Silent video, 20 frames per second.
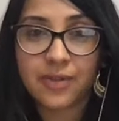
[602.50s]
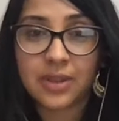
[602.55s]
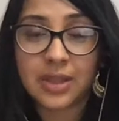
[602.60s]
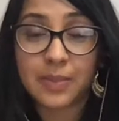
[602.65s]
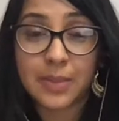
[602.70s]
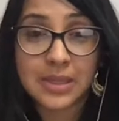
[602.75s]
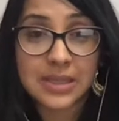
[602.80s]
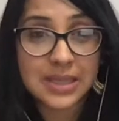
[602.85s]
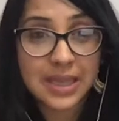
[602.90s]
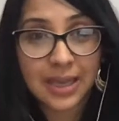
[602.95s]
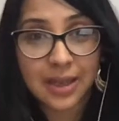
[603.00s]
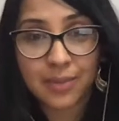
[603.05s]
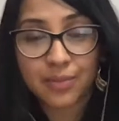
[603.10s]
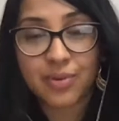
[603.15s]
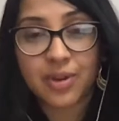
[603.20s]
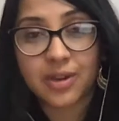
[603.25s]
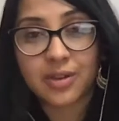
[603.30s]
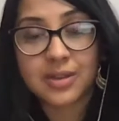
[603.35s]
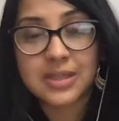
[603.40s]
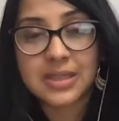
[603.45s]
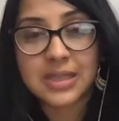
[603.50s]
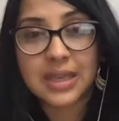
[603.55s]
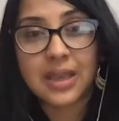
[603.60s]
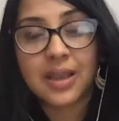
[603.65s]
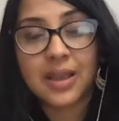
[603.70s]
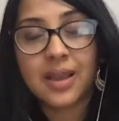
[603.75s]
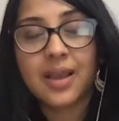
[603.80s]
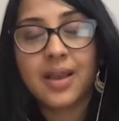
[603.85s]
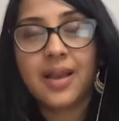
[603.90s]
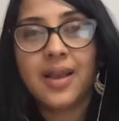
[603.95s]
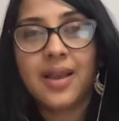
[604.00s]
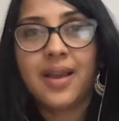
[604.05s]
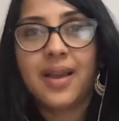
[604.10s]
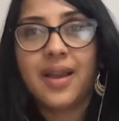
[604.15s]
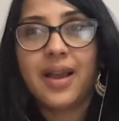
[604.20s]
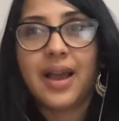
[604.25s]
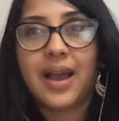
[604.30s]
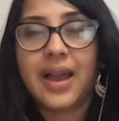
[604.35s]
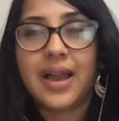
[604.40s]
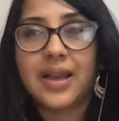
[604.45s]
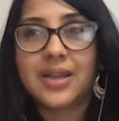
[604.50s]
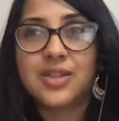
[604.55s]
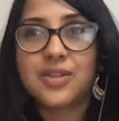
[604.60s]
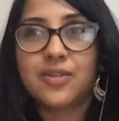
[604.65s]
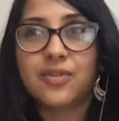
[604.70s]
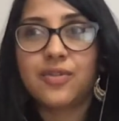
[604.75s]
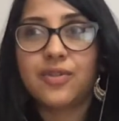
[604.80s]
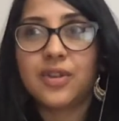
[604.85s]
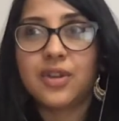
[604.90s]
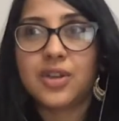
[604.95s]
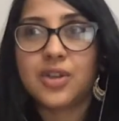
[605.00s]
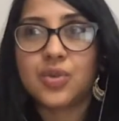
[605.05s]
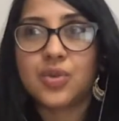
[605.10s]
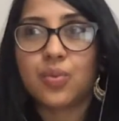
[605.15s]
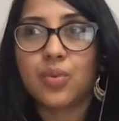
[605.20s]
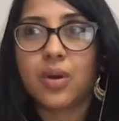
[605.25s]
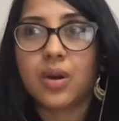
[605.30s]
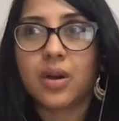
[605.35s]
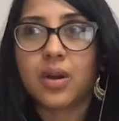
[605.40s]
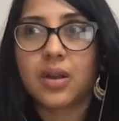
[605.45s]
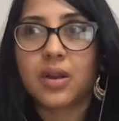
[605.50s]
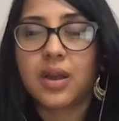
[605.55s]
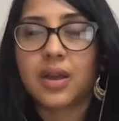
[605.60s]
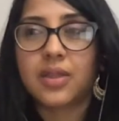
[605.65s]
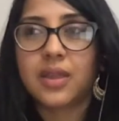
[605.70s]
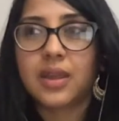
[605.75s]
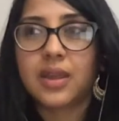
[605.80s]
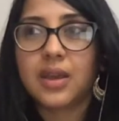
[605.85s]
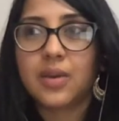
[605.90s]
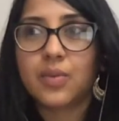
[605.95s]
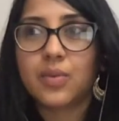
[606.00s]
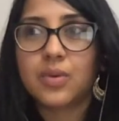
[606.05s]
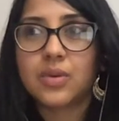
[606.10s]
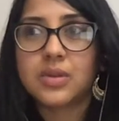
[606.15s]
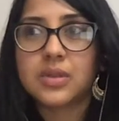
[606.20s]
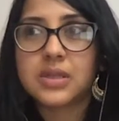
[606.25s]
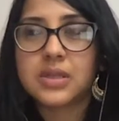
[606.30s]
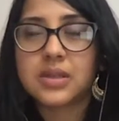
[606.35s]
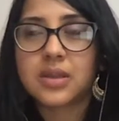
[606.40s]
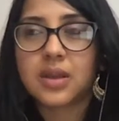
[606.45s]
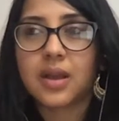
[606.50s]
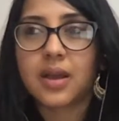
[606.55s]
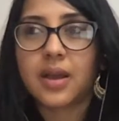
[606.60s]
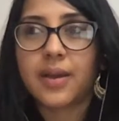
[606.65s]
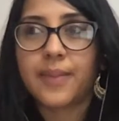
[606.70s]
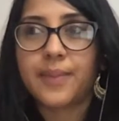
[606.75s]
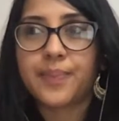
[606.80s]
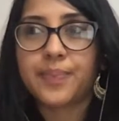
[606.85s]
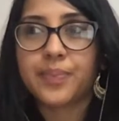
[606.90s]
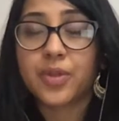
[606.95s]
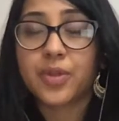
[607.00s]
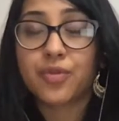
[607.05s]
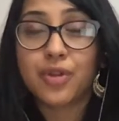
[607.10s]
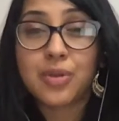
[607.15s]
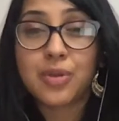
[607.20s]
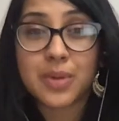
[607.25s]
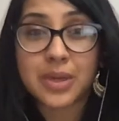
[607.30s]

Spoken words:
And then my second pregnancy, I had to finish work. I think it was 3